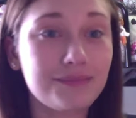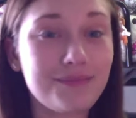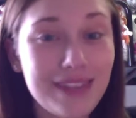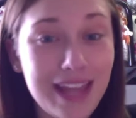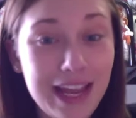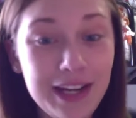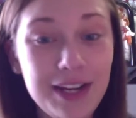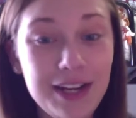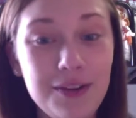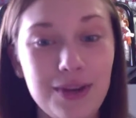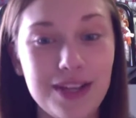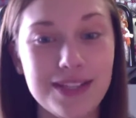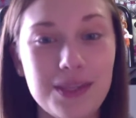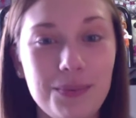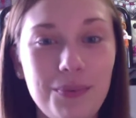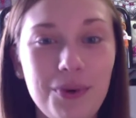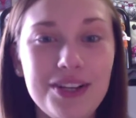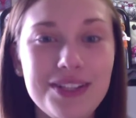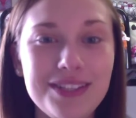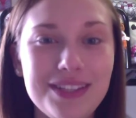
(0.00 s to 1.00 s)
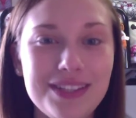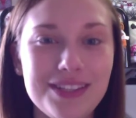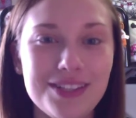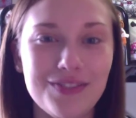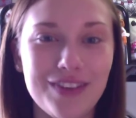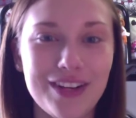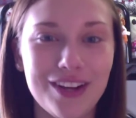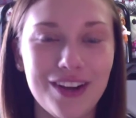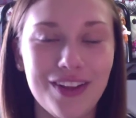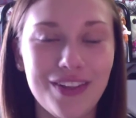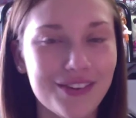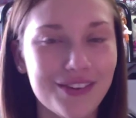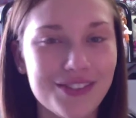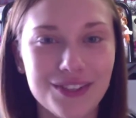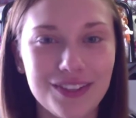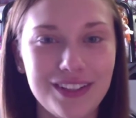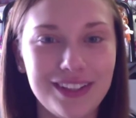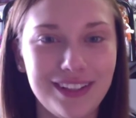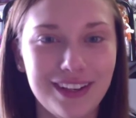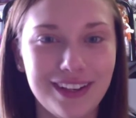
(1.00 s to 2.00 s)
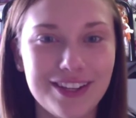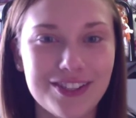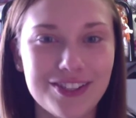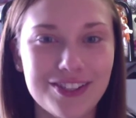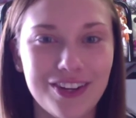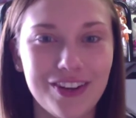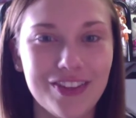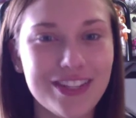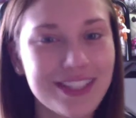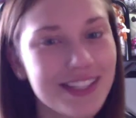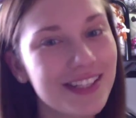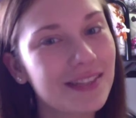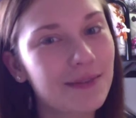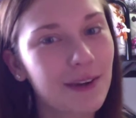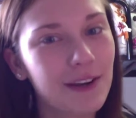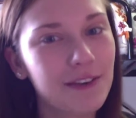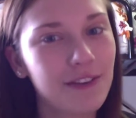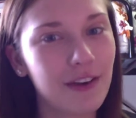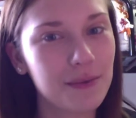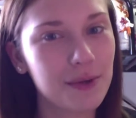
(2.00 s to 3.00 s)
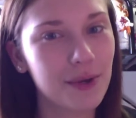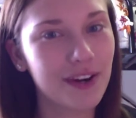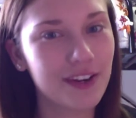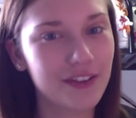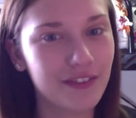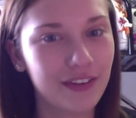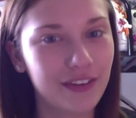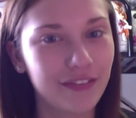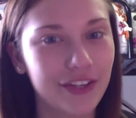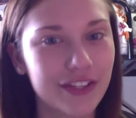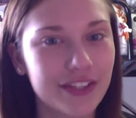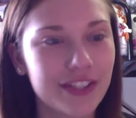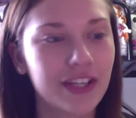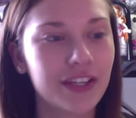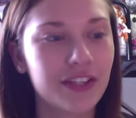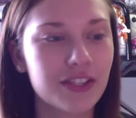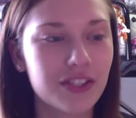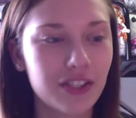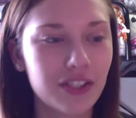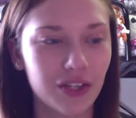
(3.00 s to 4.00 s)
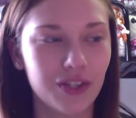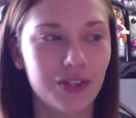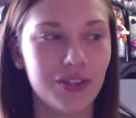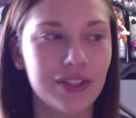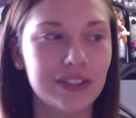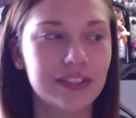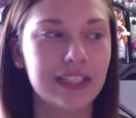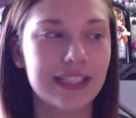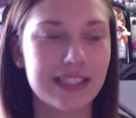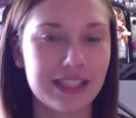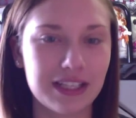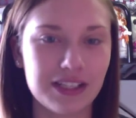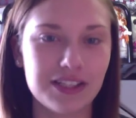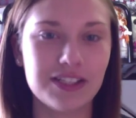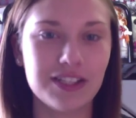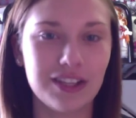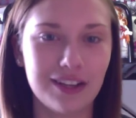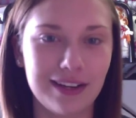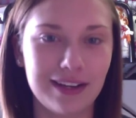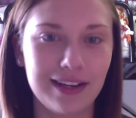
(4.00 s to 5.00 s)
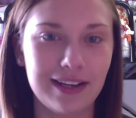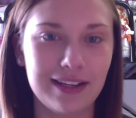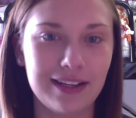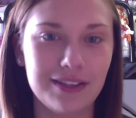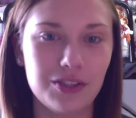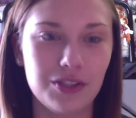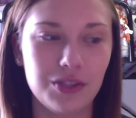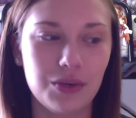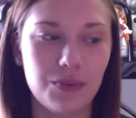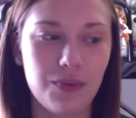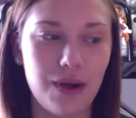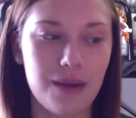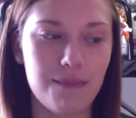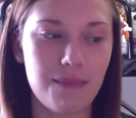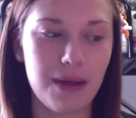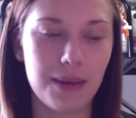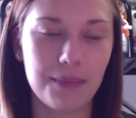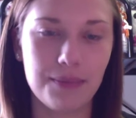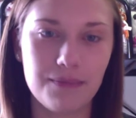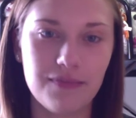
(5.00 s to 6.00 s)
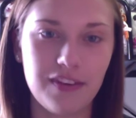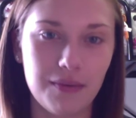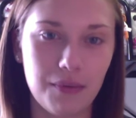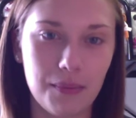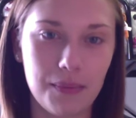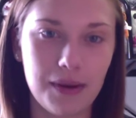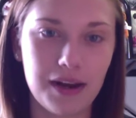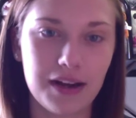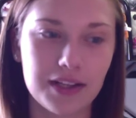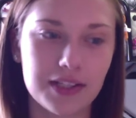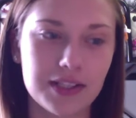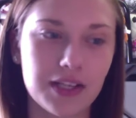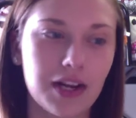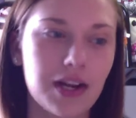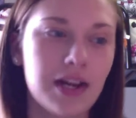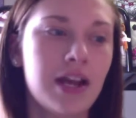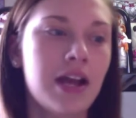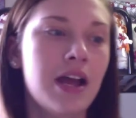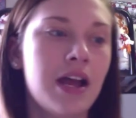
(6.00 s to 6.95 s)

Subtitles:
Anyways, the point of this video, that was a really long intro, this is my February favorites. So, let's get started into what my favorite products are.